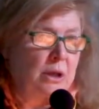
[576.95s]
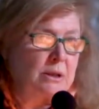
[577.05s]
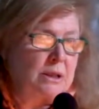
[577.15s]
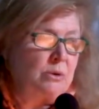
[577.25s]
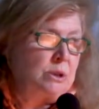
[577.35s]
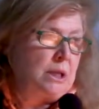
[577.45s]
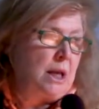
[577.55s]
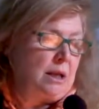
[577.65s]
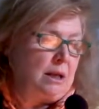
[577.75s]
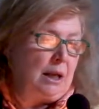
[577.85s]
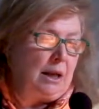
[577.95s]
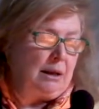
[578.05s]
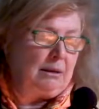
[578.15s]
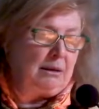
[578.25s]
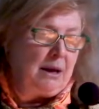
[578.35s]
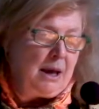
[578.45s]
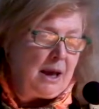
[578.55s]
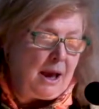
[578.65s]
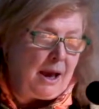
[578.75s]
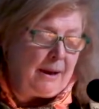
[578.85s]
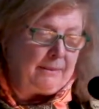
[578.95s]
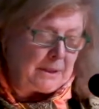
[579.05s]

associated in uh,